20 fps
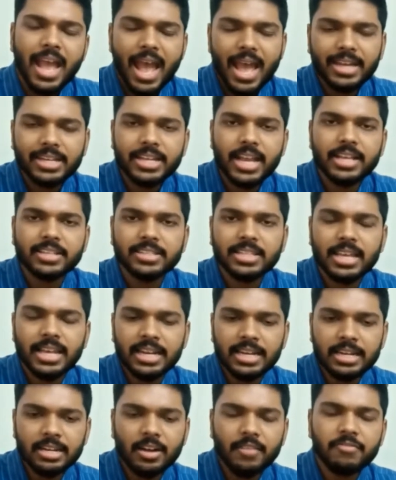and yes,
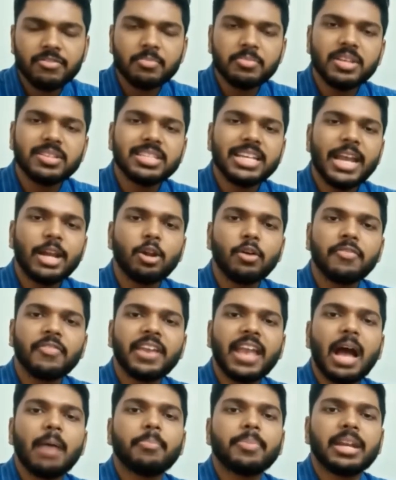income from the sale of
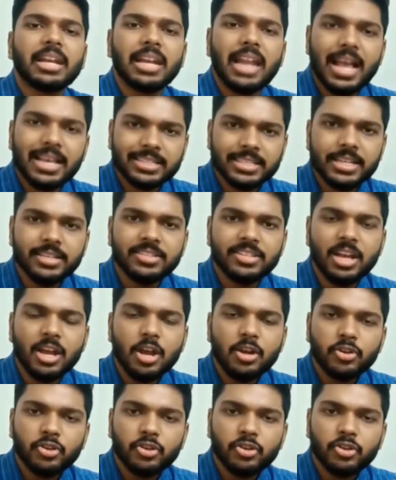capital assets